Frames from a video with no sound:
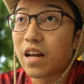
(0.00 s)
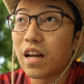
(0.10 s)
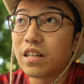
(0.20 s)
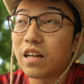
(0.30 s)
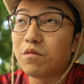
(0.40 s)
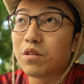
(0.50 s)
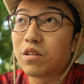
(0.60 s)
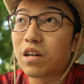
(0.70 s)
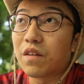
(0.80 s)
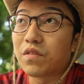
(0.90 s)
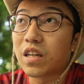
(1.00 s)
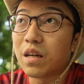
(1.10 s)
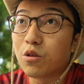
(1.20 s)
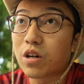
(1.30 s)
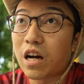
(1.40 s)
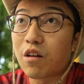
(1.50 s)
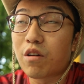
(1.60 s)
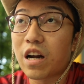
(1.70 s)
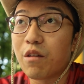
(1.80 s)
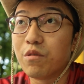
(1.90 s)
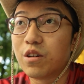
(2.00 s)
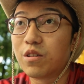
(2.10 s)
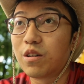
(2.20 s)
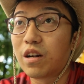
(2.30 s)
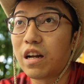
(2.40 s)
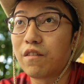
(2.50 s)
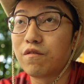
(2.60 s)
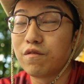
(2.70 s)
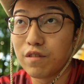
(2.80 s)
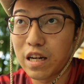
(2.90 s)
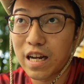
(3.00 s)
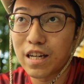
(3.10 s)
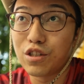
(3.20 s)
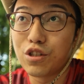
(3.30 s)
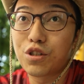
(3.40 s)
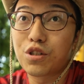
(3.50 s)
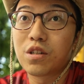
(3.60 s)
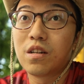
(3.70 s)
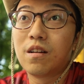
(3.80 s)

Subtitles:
And then we're gonna have a cable car ride, we're gonna have lunch,